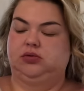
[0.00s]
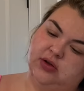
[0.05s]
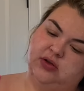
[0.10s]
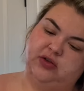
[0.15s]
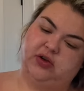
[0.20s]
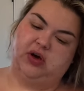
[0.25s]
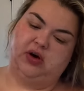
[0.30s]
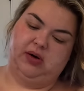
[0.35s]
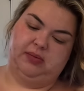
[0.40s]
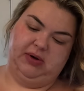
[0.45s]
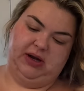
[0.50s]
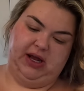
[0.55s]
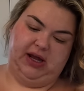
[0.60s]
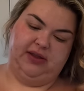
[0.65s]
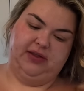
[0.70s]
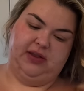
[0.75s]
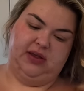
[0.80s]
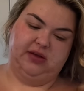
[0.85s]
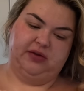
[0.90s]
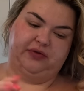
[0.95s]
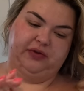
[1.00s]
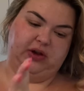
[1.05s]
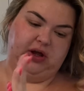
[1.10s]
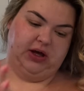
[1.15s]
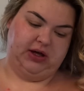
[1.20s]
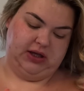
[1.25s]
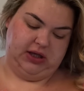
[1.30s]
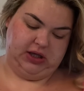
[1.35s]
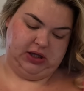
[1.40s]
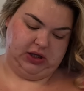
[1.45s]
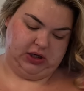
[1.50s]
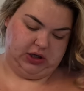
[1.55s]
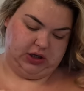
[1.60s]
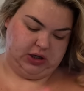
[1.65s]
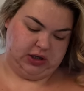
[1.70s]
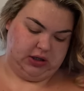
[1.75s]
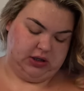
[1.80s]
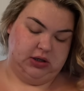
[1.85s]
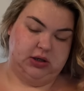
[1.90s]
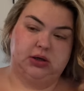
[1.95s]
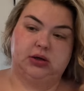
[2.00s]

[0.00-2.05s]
So I'm gonna end this vlog here